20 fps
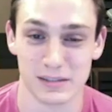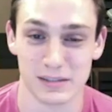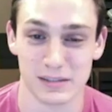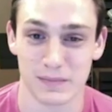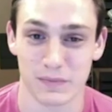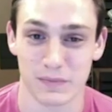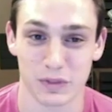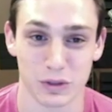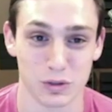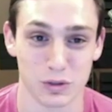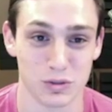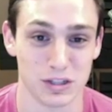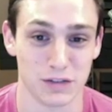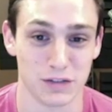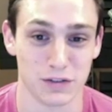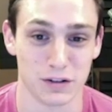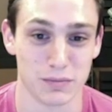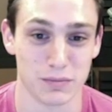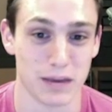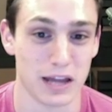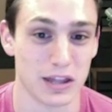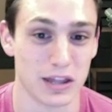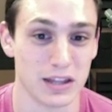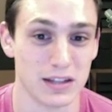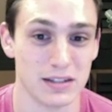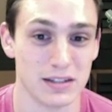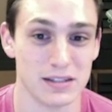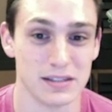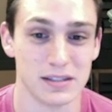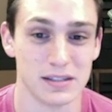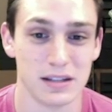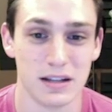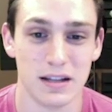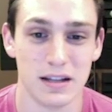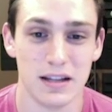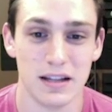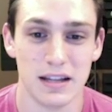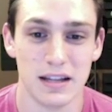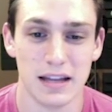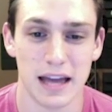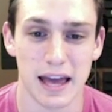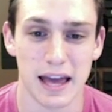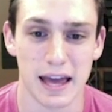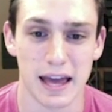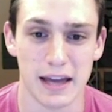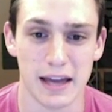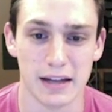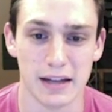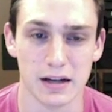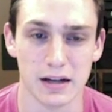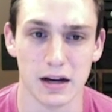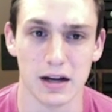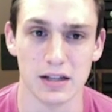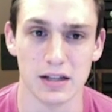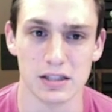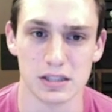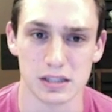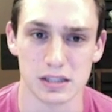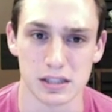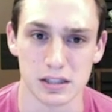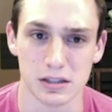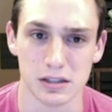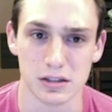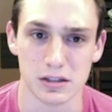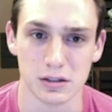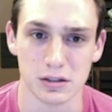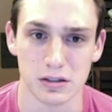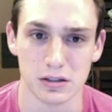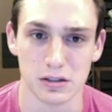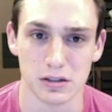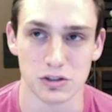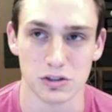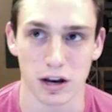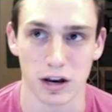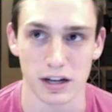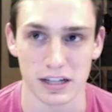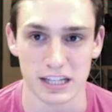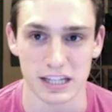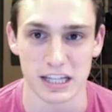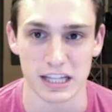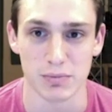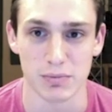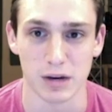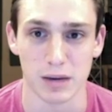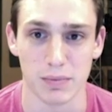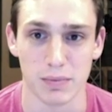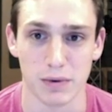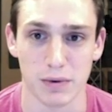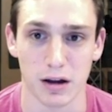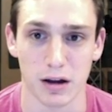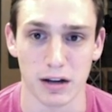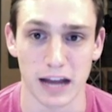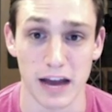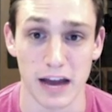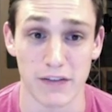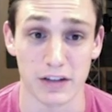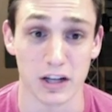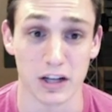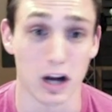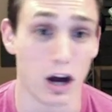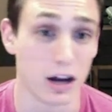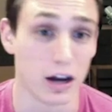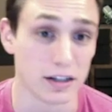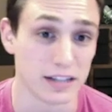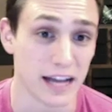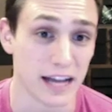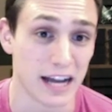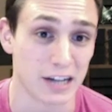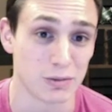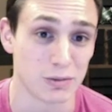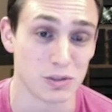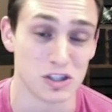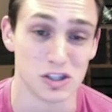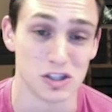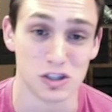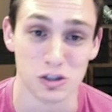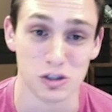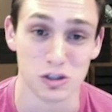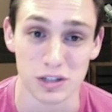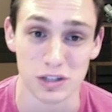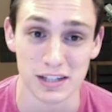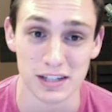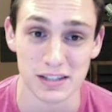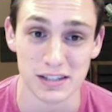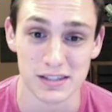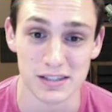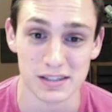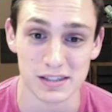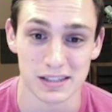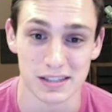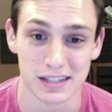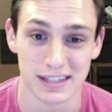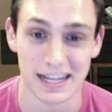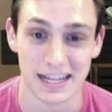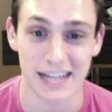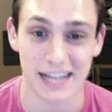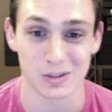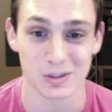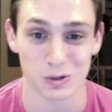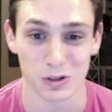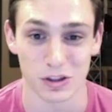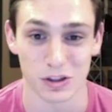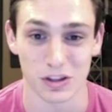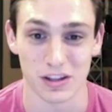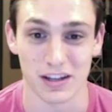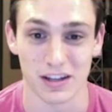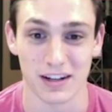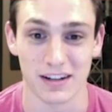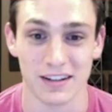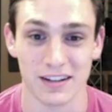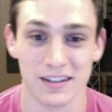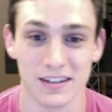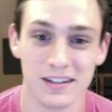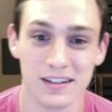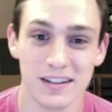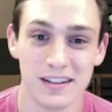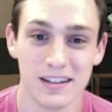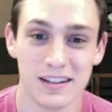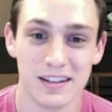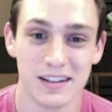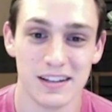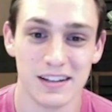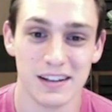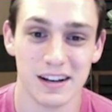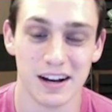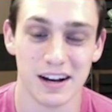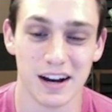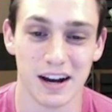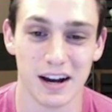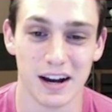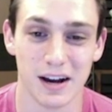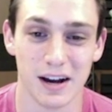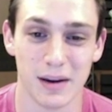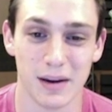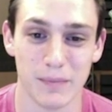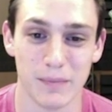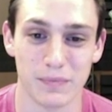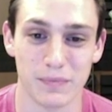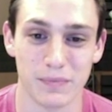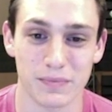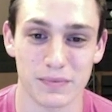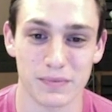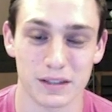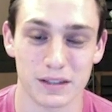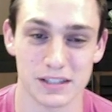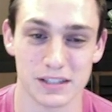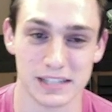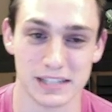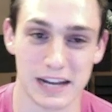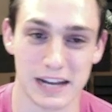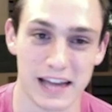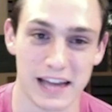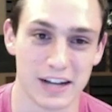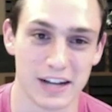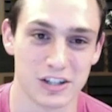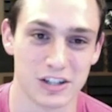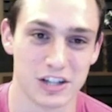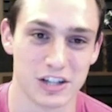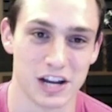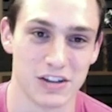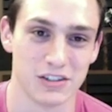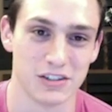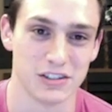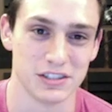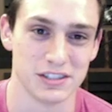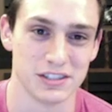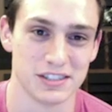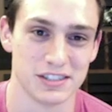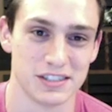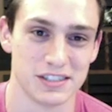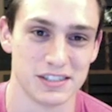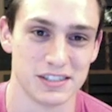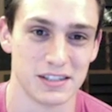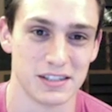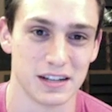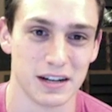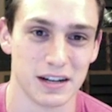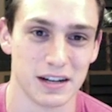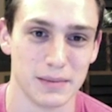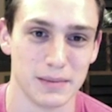through different methods. And still trying to keep up on having contact with students and that sort of thing. Because now the added challenge is a